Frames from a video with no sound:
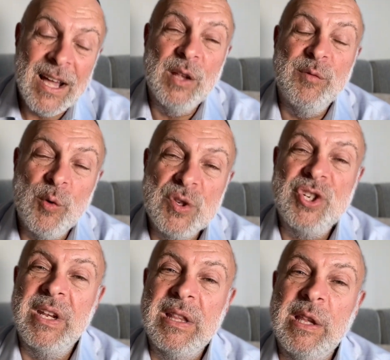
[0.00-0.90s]

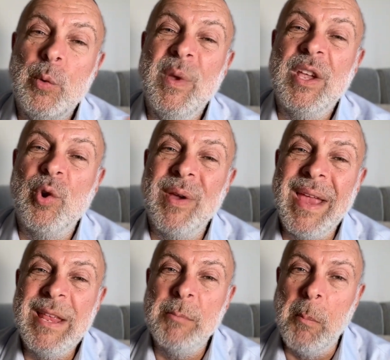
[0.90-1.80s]
unfortunately, we
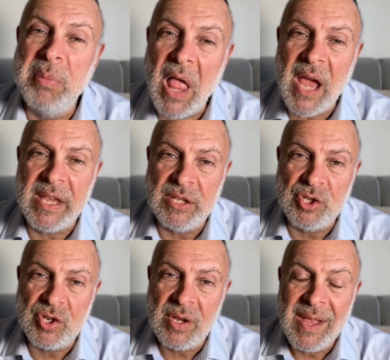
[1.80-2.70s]
create a
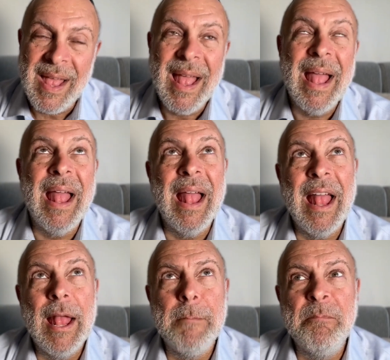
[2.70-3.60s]
blockage.
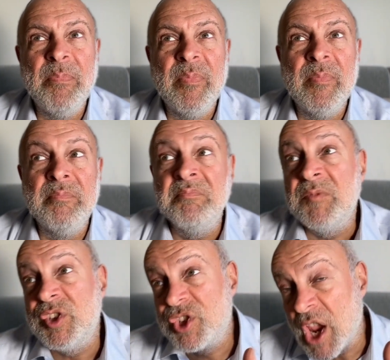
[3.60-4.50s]
And
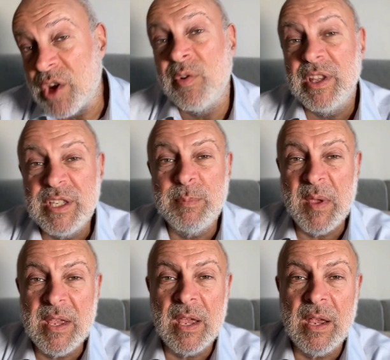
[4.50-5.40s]
generally
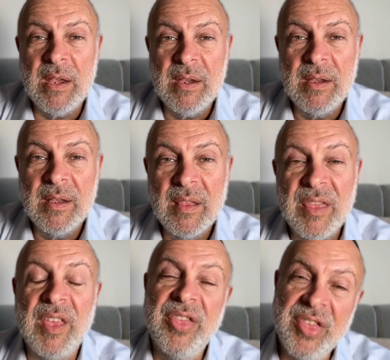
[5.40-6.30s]
speaking,
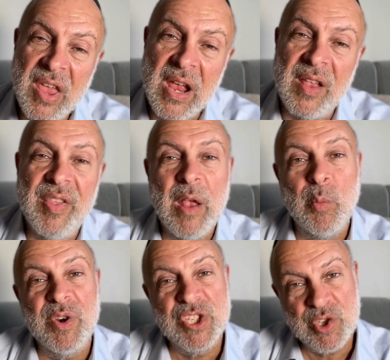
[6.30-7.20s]
the thing that
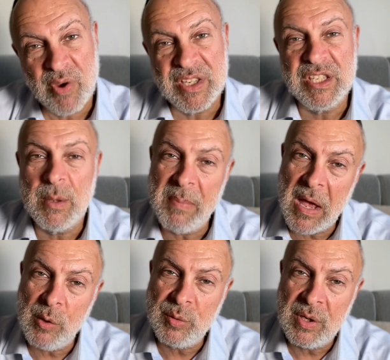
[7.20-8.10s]
we're stressed
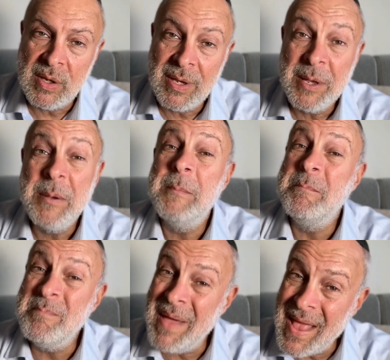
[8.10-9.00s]
about
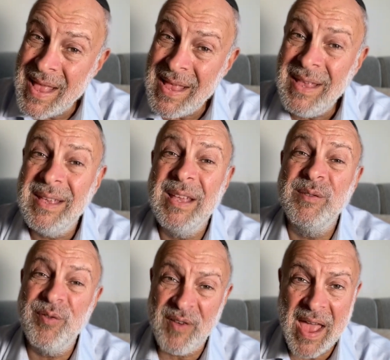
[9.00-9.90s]
may,
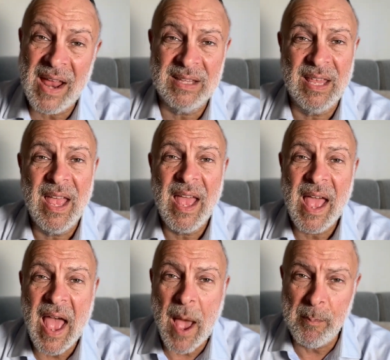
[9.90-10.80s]
in fact,
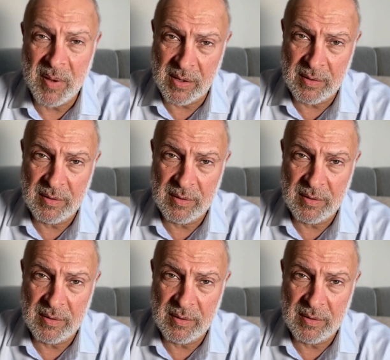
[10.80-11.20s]
happen.